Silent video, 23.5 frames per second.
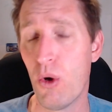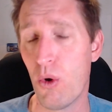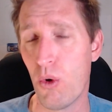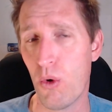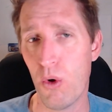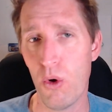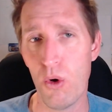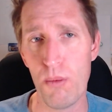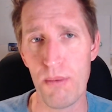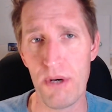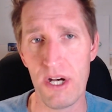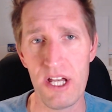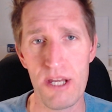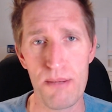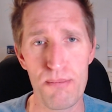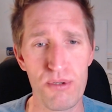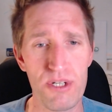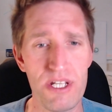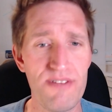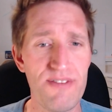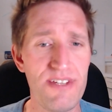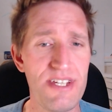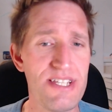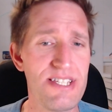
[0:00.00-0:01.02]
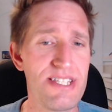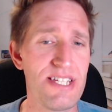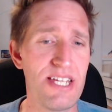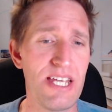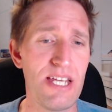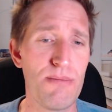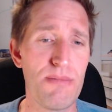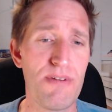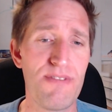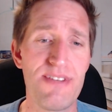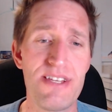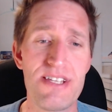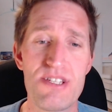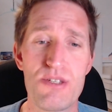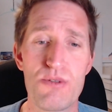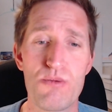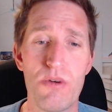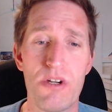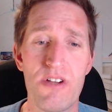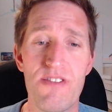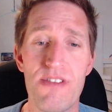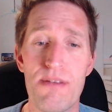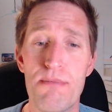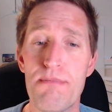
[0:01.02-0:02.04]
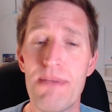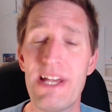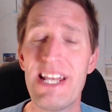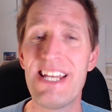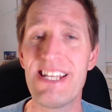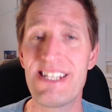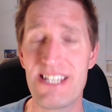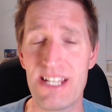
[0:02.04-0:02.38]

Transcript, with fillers: or by a previous team if this is one of the many